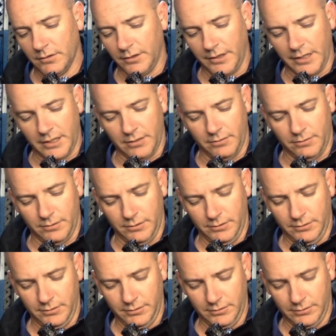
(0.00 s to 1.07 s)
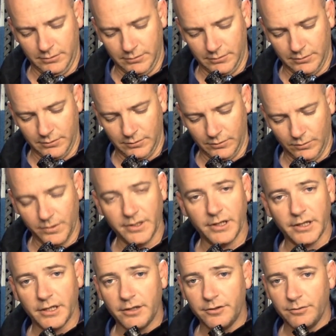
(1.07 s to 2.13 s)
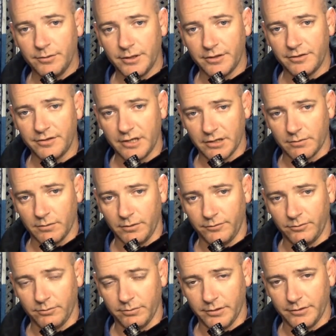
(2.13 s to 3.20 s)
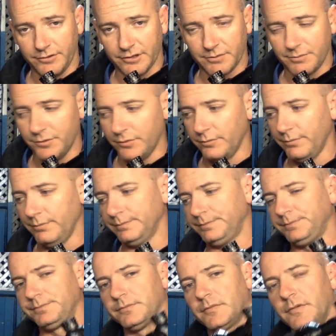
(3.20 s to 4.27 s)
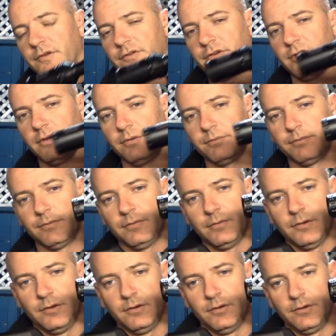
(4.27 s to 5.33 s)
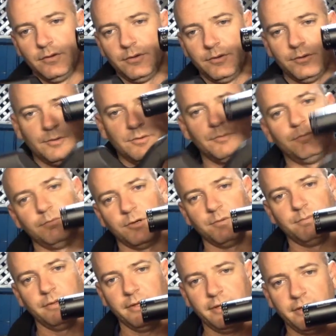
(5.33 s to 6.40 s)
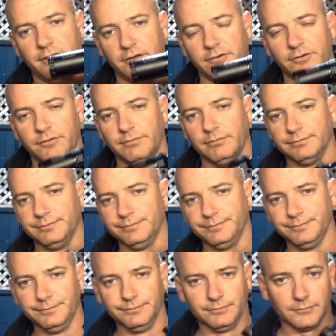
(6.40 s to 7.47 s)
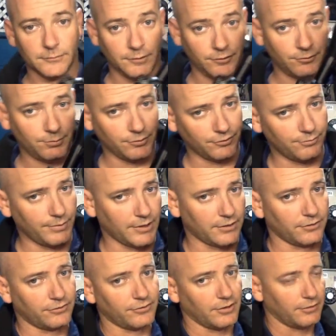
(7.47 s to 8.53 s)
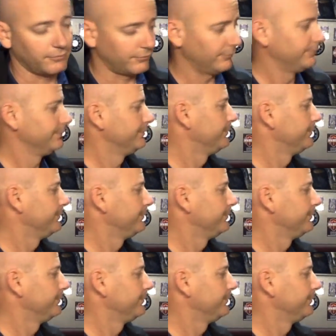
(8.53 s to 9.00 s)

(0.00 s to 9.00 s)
Now, we are going to do another TAC rifle project build. So, my plan is, I'll just put this back in the safe.